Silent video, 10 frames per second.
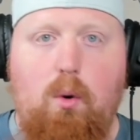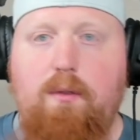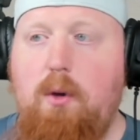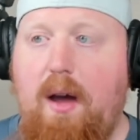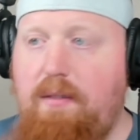or
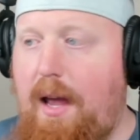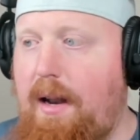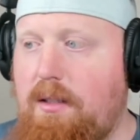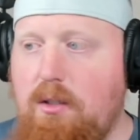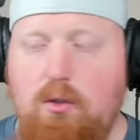if you have
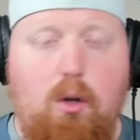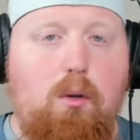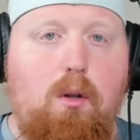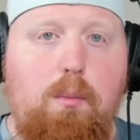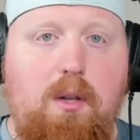NX
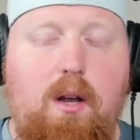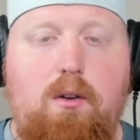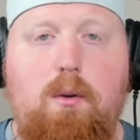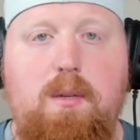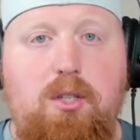installed globally on
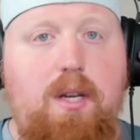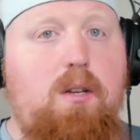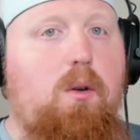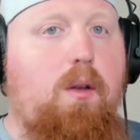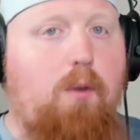your machine,
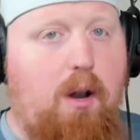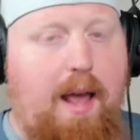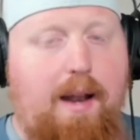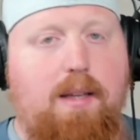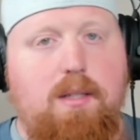you can run
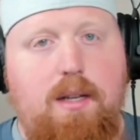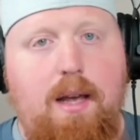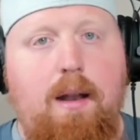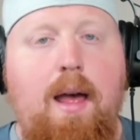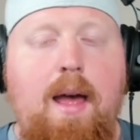NX init,